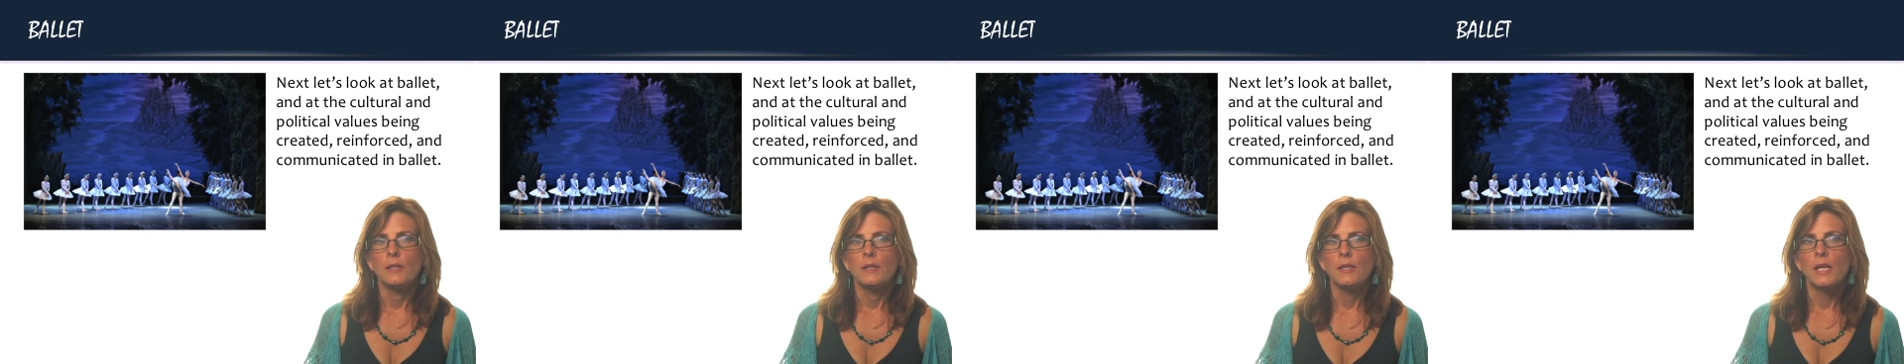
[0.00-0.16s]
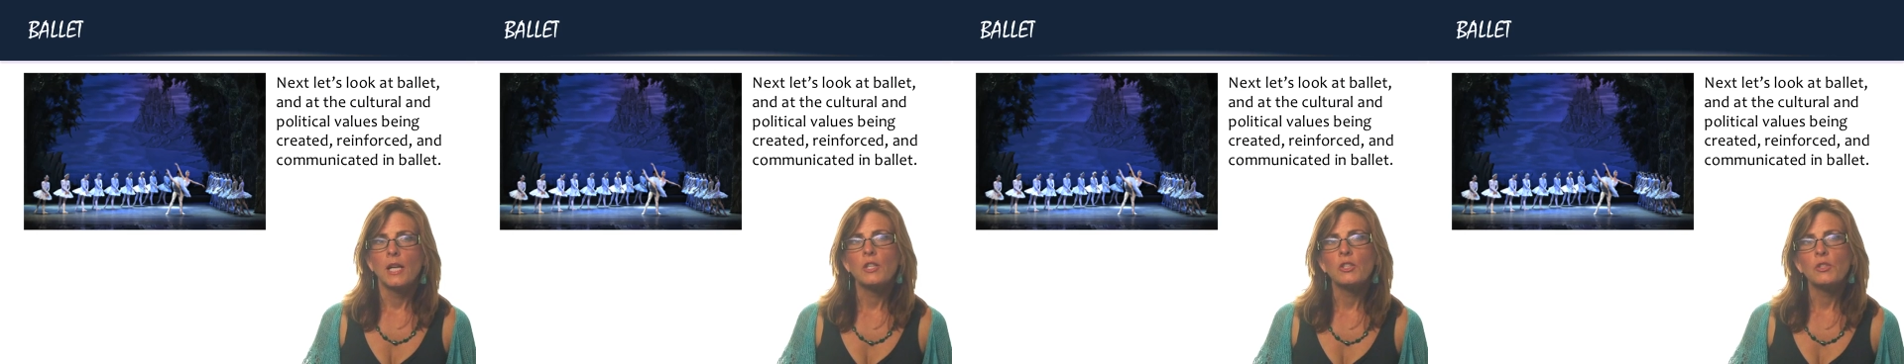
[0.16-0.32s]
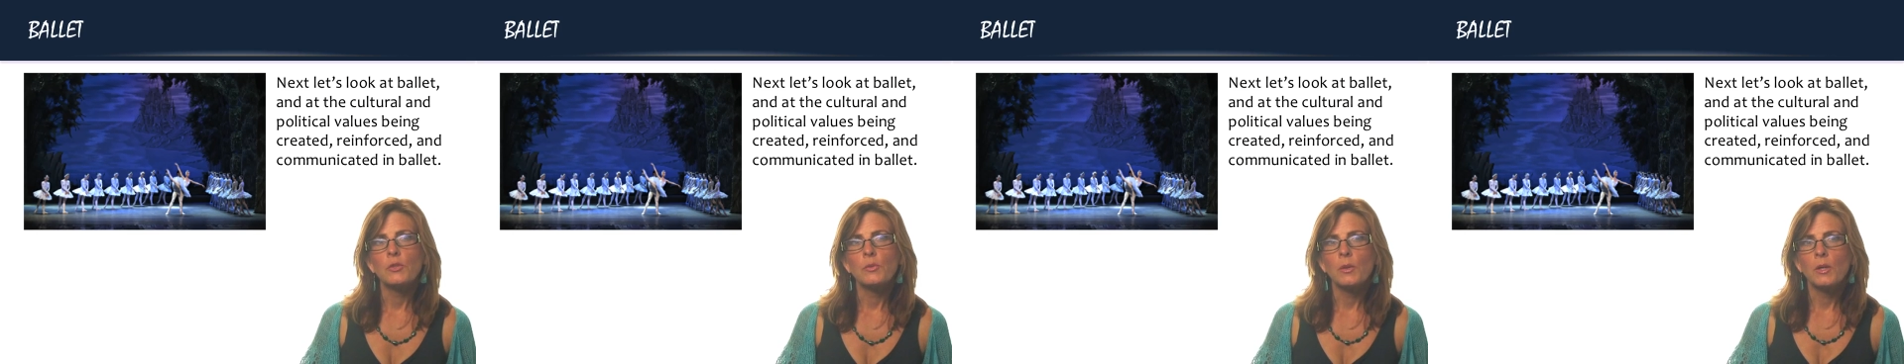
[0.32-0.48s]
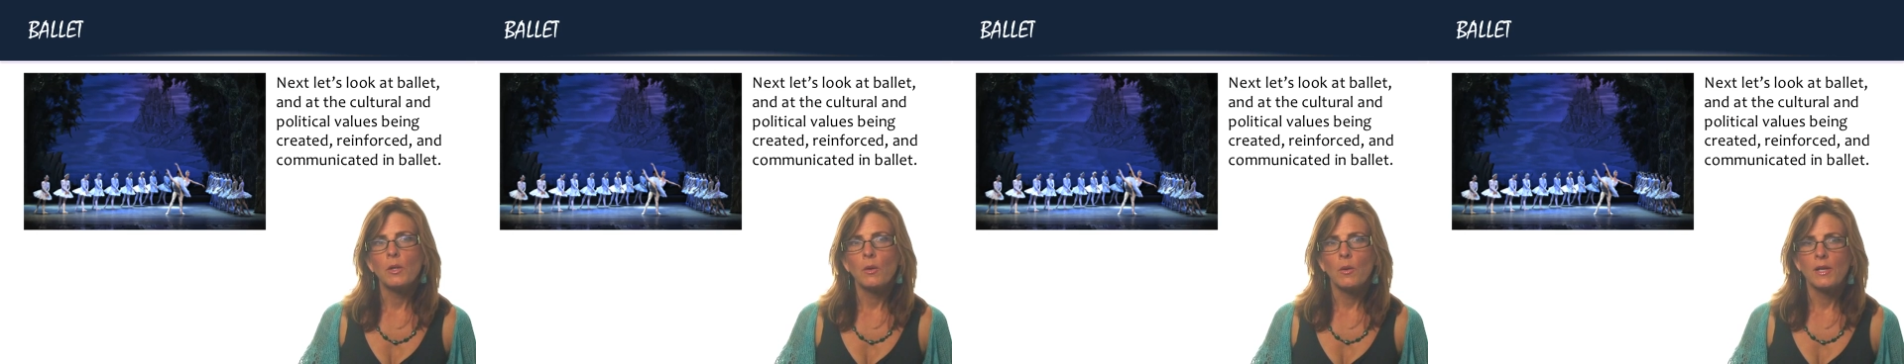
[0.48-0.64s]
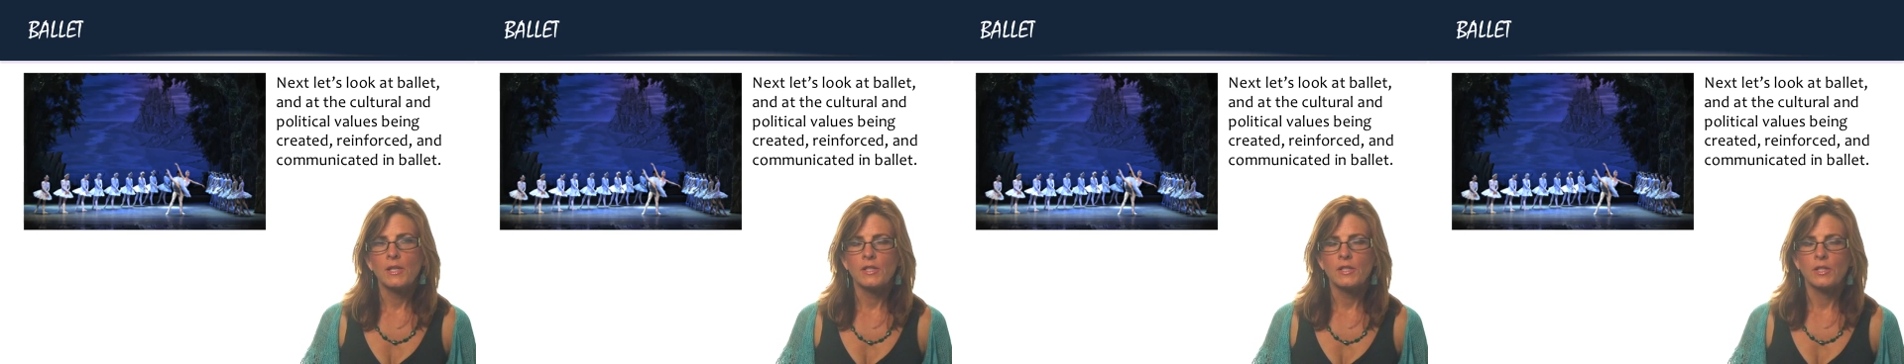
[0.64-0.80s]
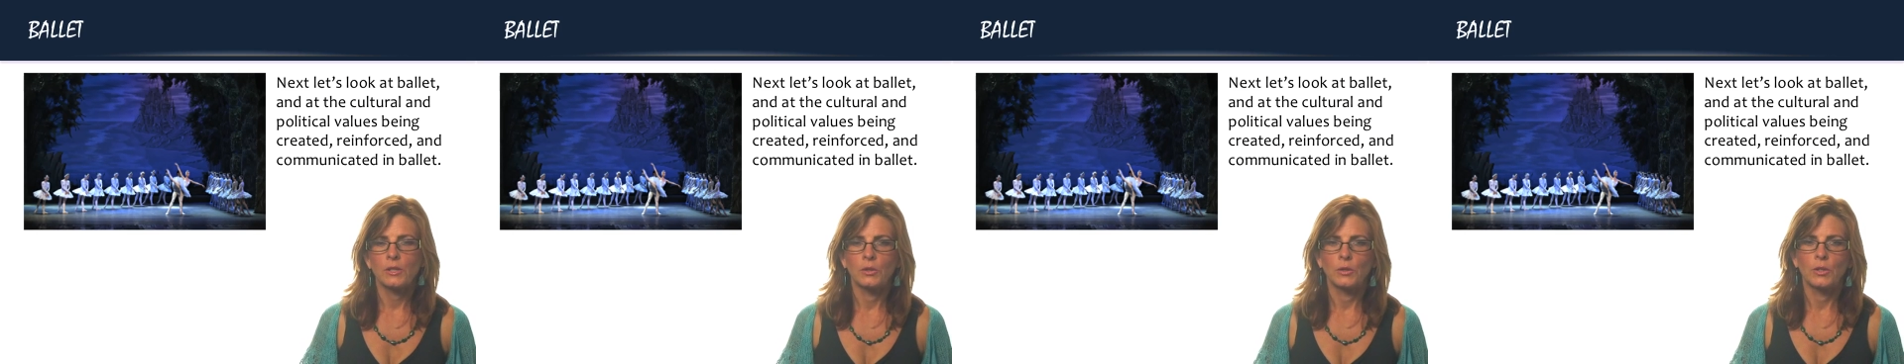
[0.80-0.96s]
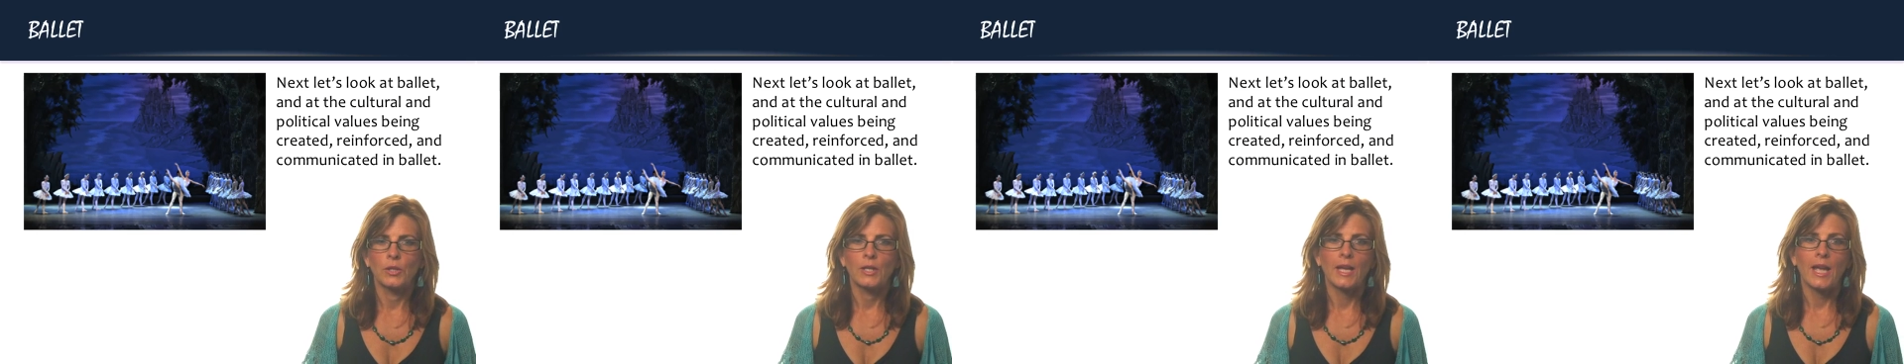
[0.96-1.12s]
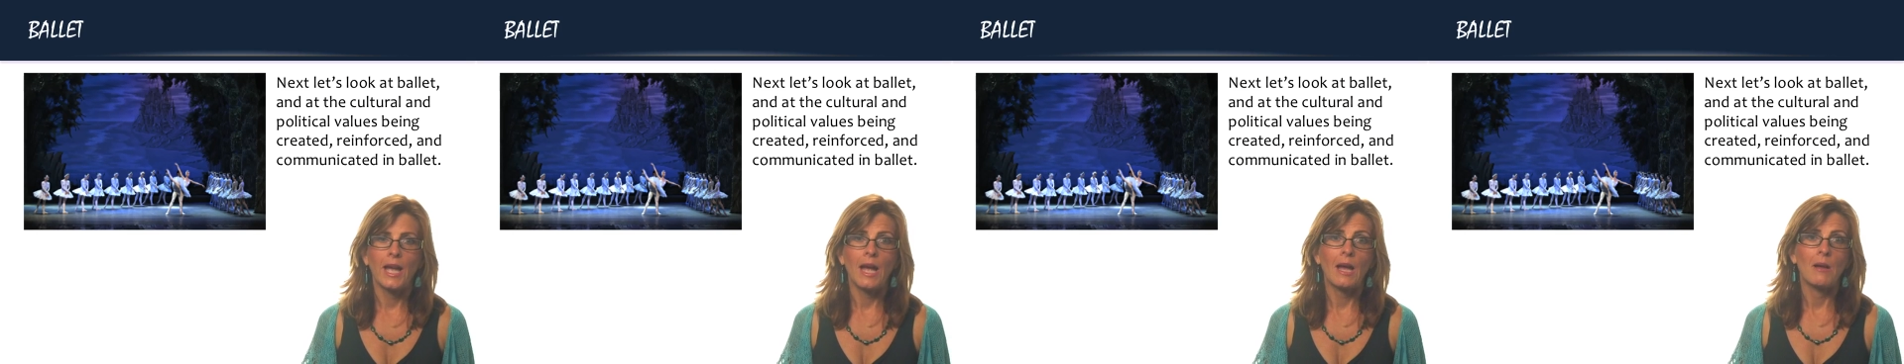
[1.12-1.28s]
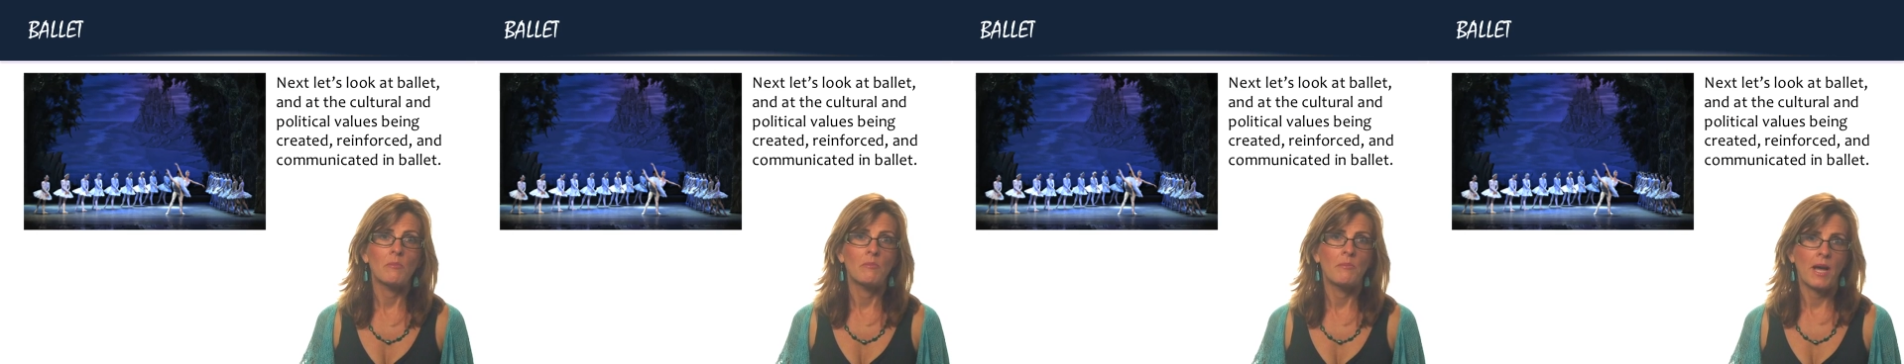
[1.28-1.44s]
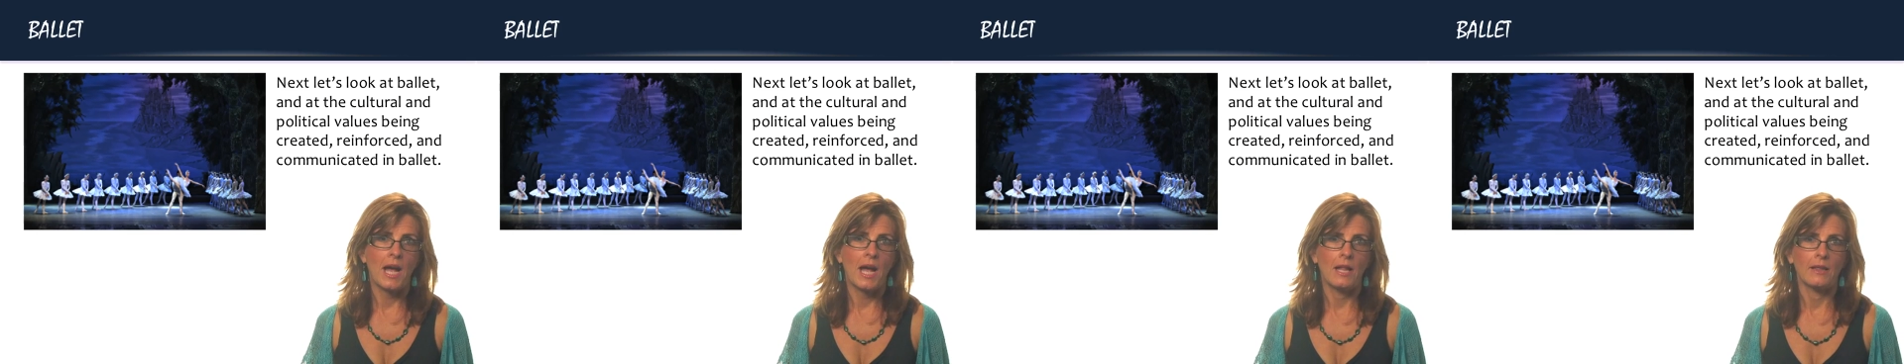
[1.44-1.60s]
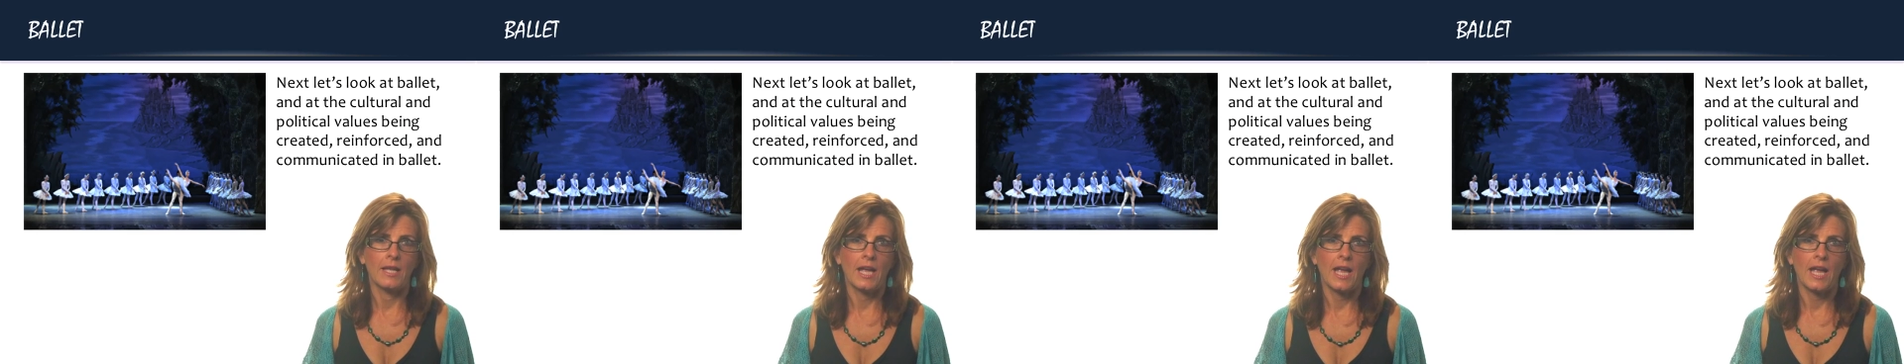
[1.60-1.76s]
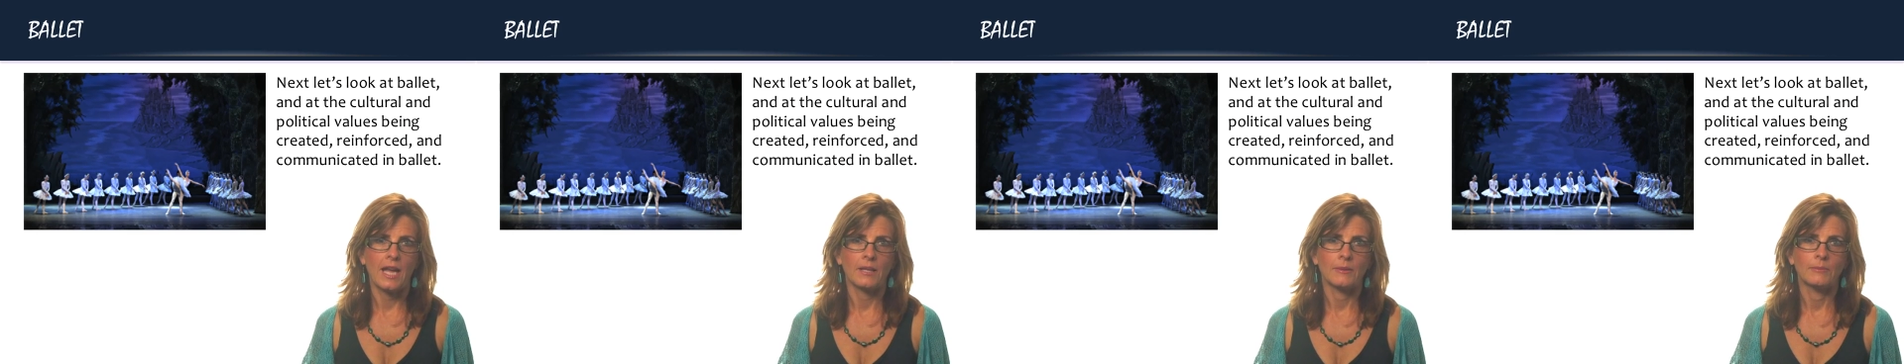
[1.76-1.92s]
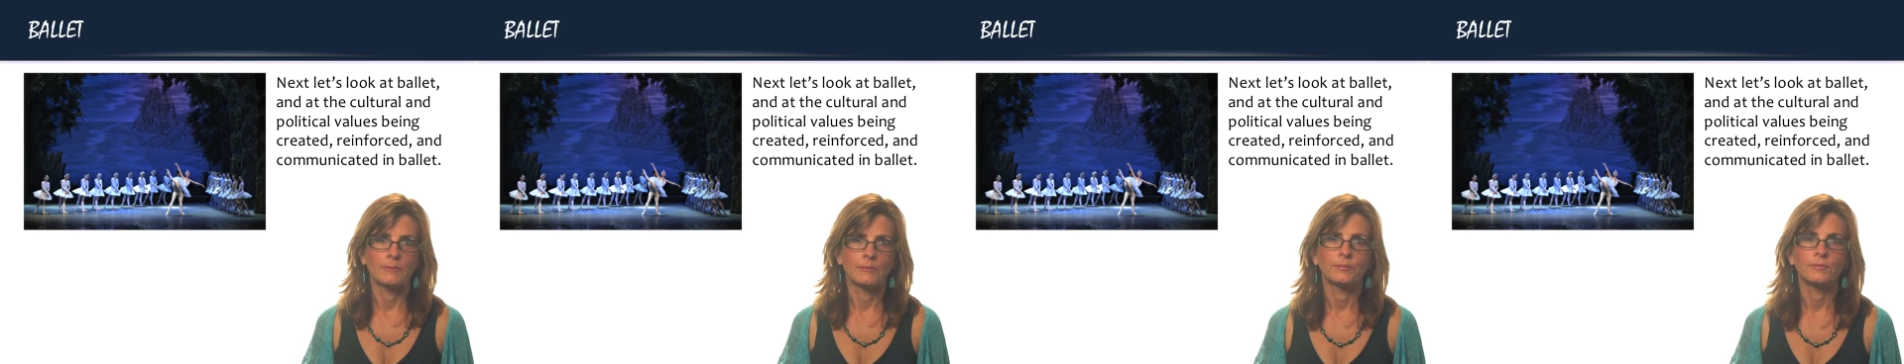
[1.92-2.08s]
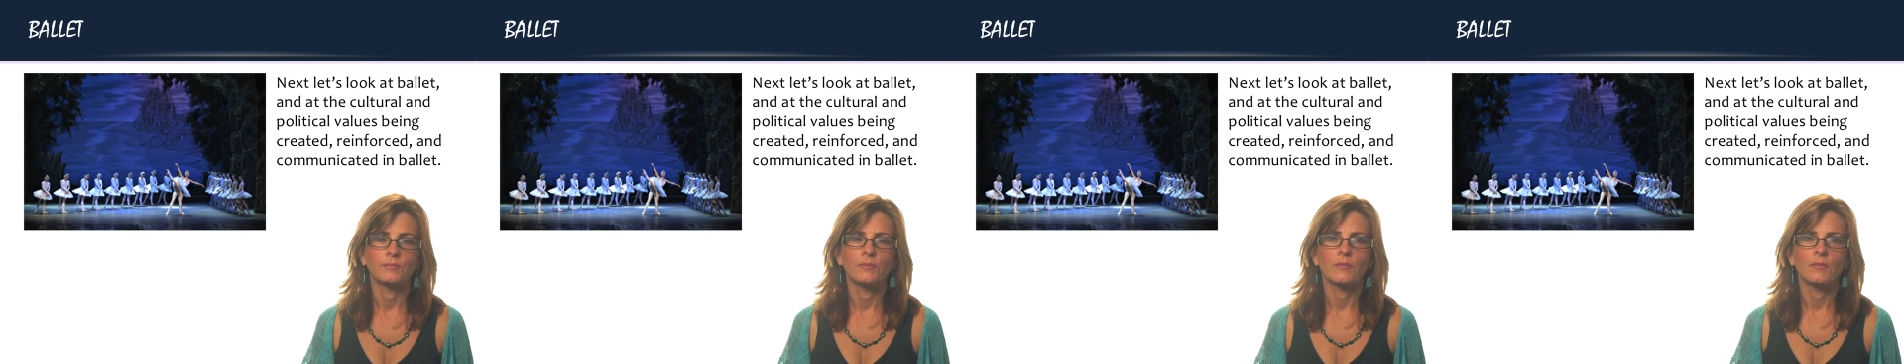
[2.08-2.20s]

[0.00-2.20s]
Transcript: Next, we're going to look at ballet